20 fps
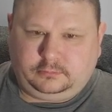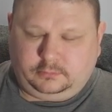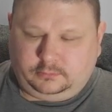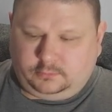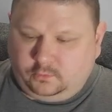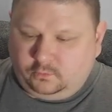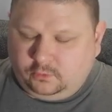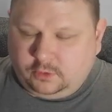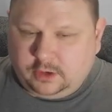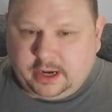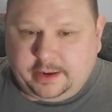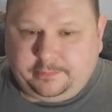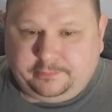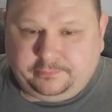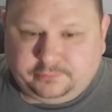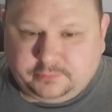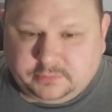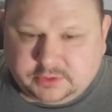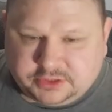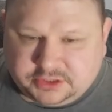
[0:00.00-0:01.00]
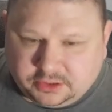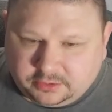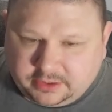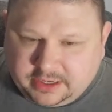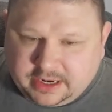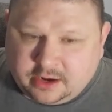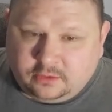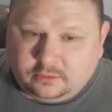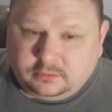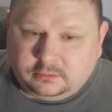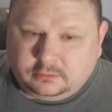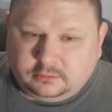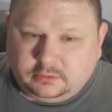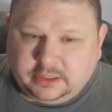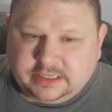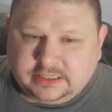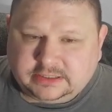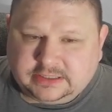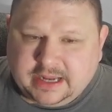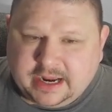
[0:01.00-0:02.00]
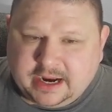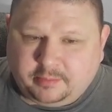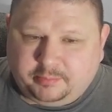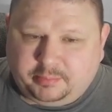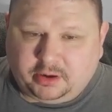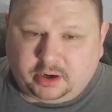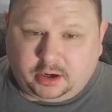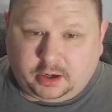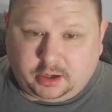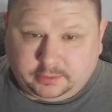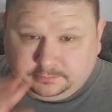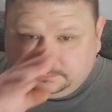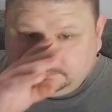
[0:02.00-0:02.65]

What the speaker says: Right. So now he's down a pawn.